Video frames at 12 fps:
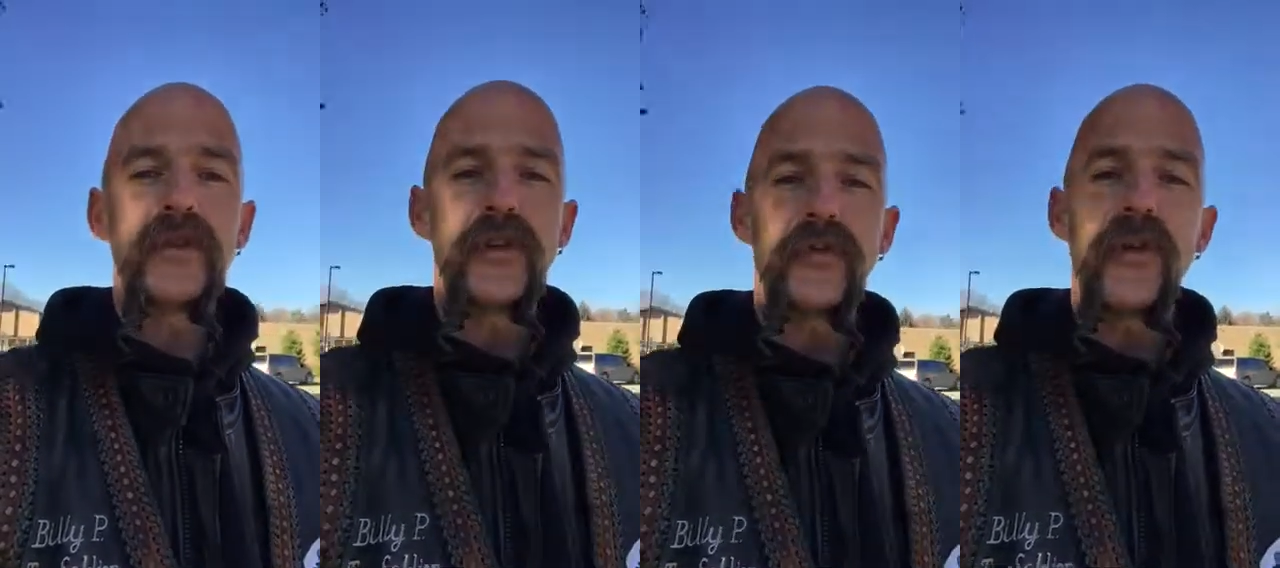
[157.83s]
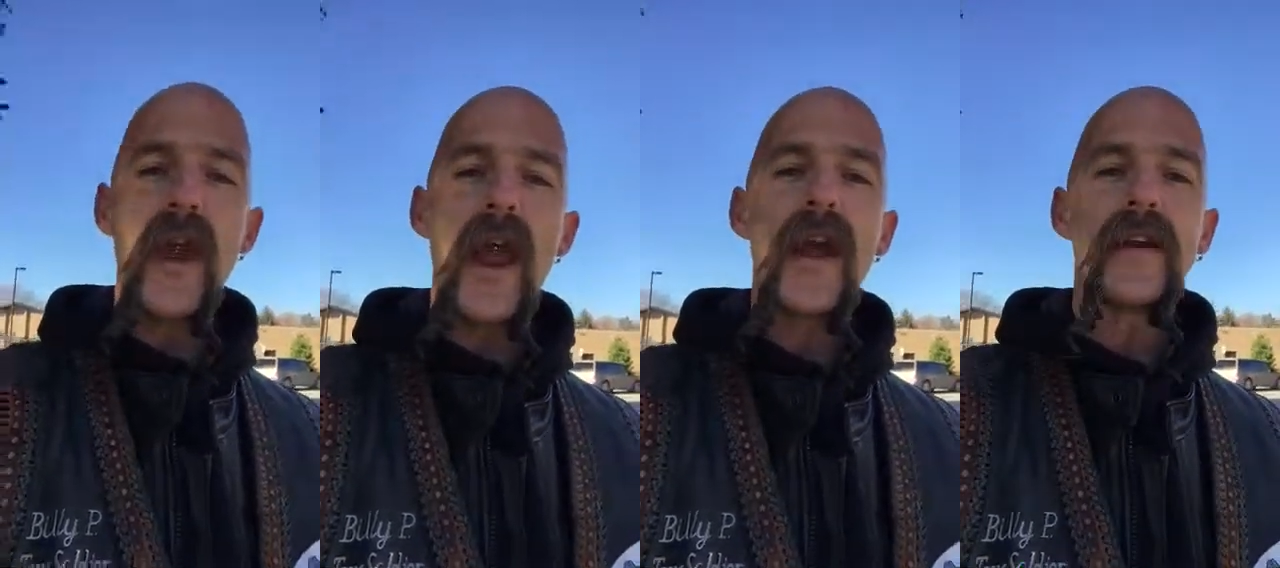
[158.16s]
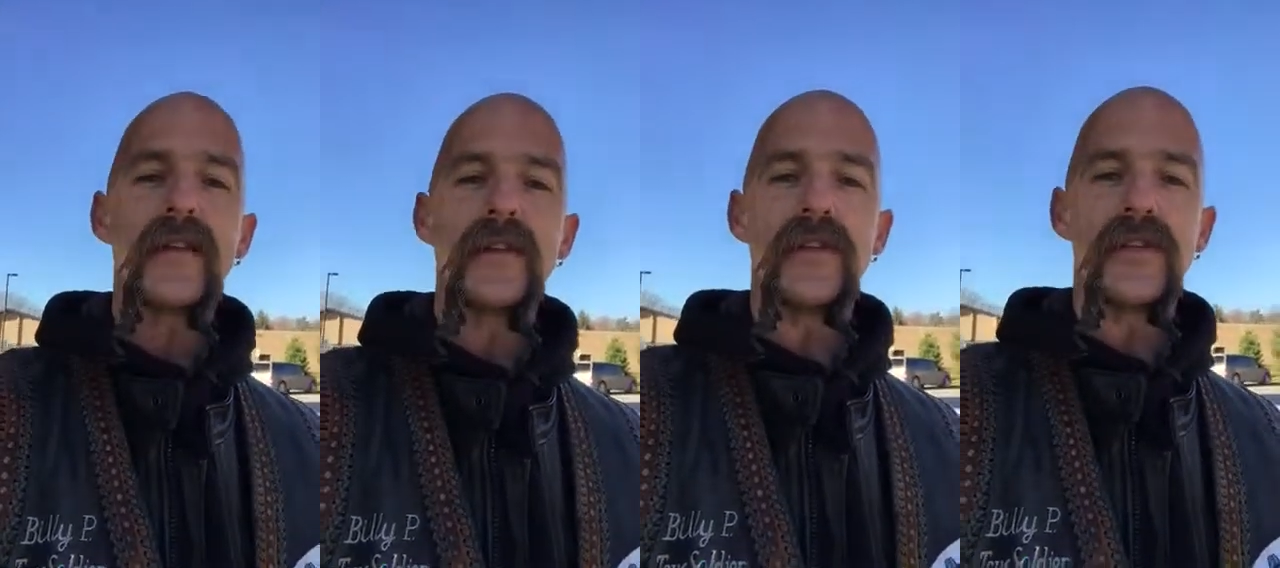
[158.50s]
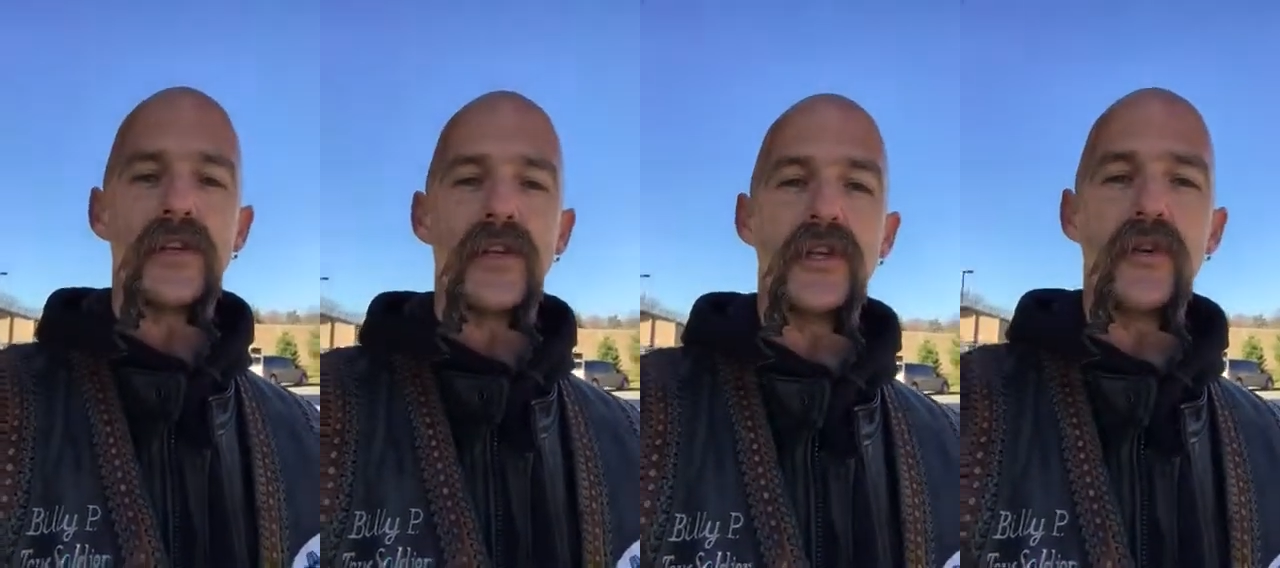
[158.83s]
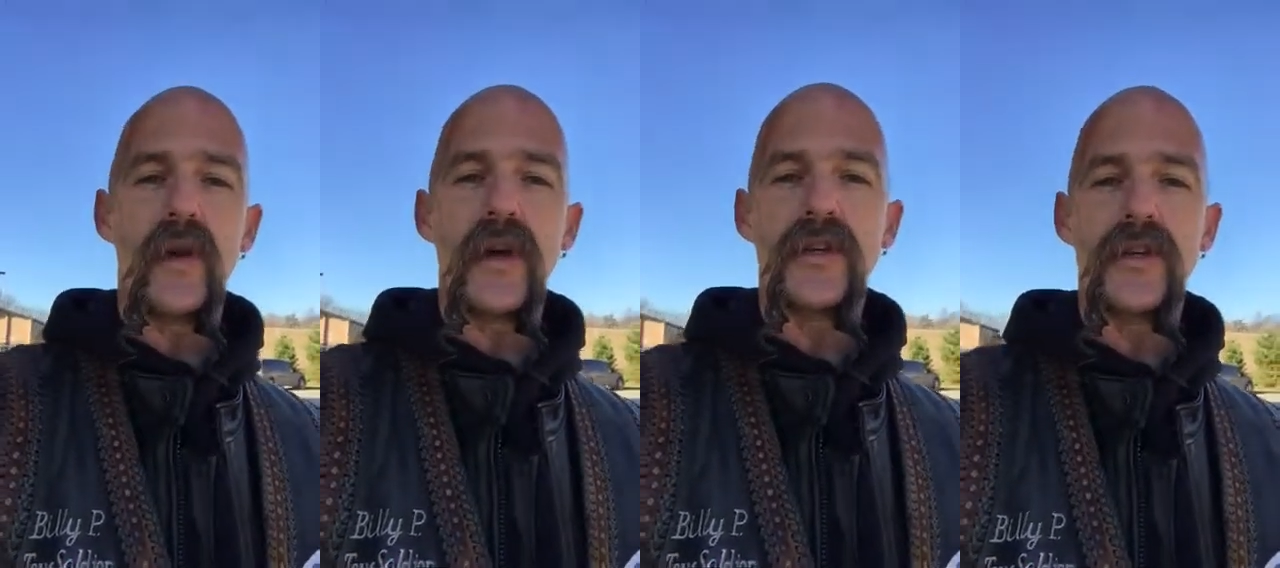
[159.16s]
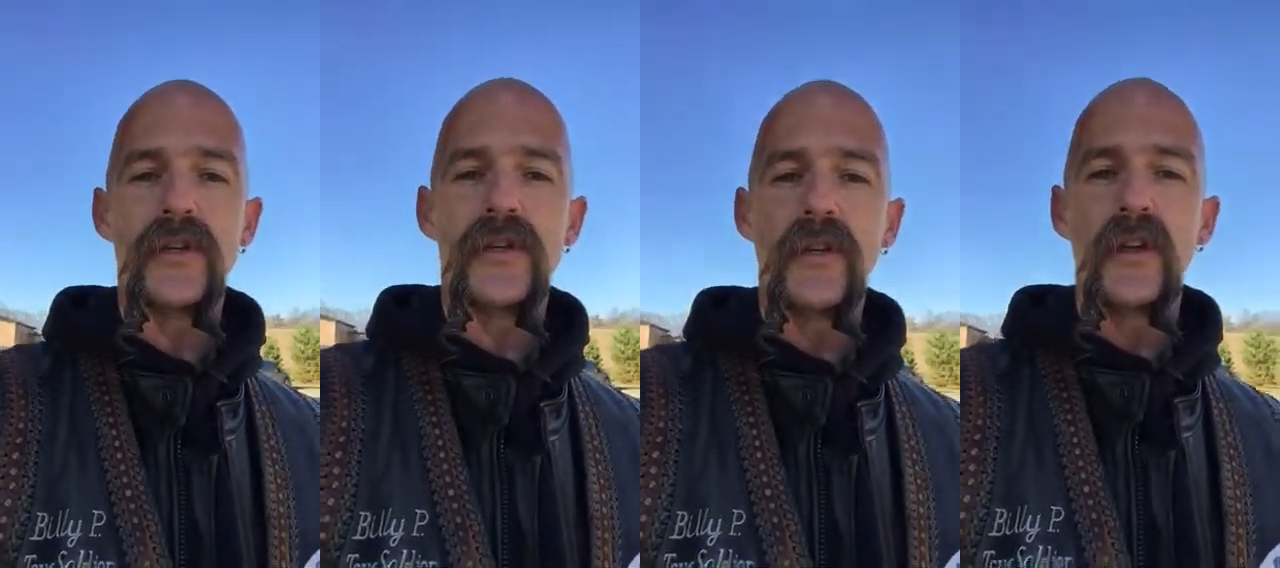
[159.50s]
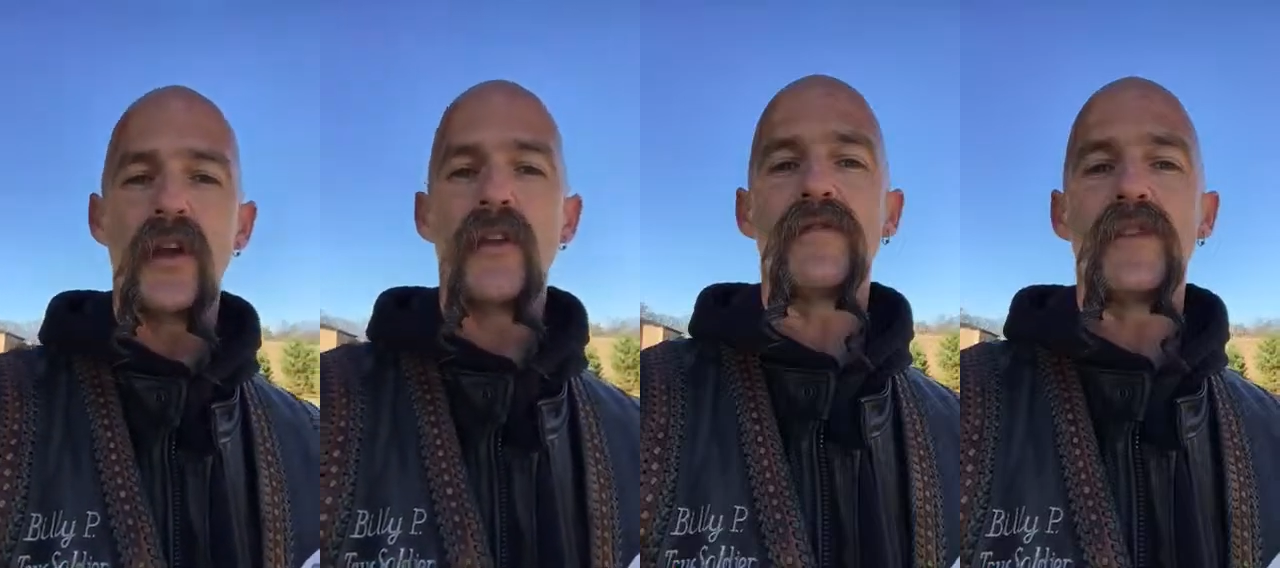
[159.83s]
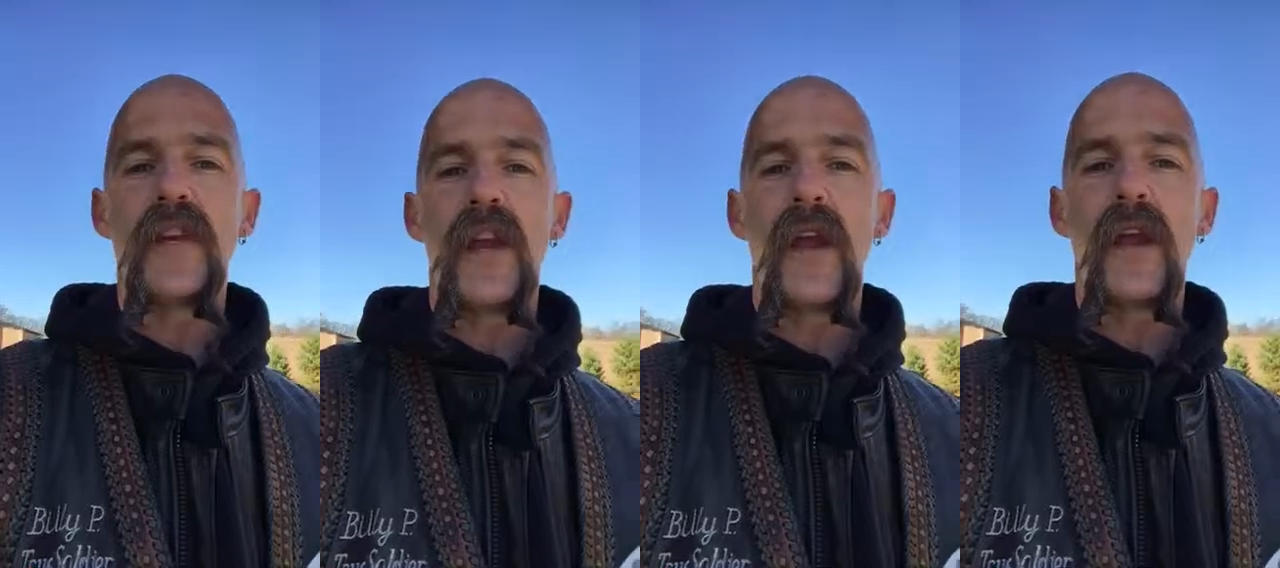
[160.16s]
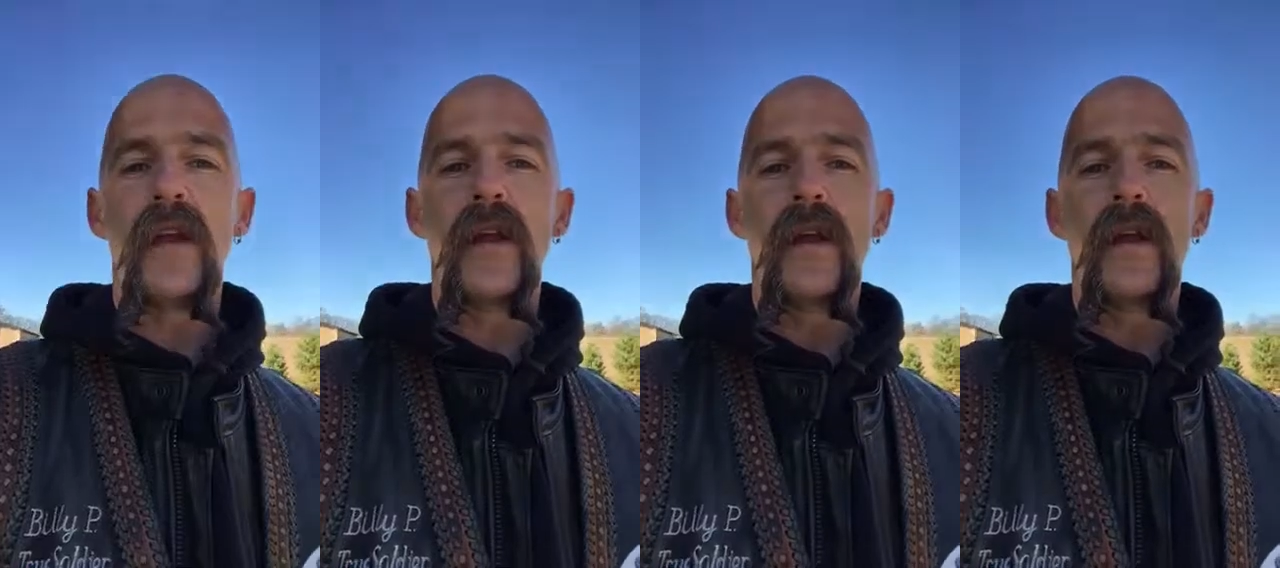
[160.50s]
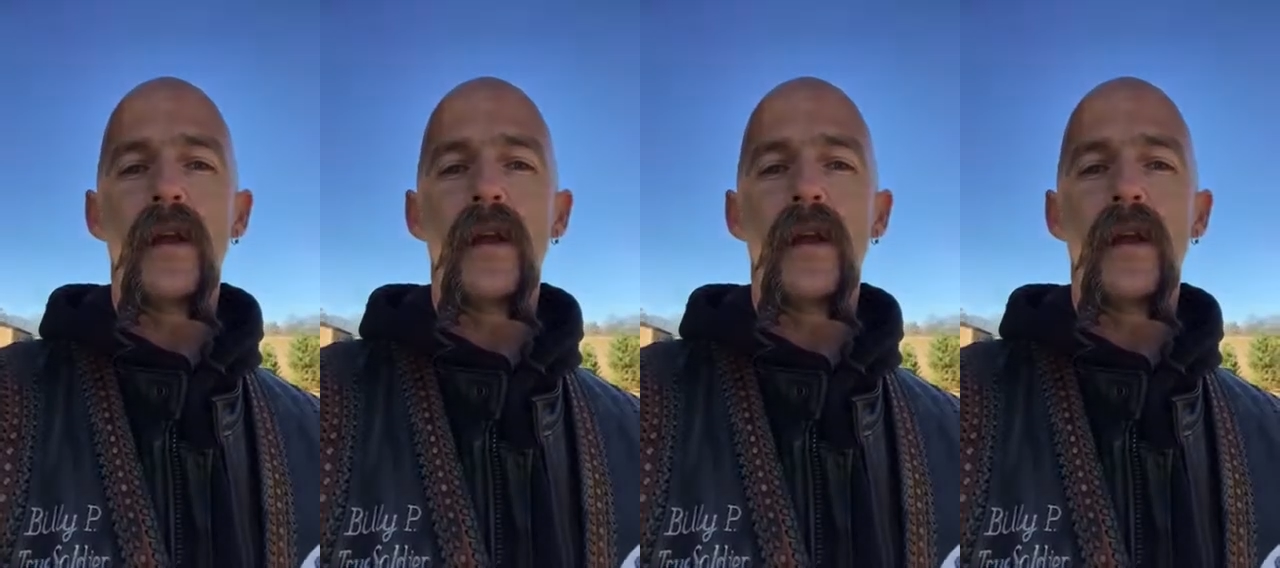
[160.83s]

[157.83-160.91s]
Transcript: to react to situations in life today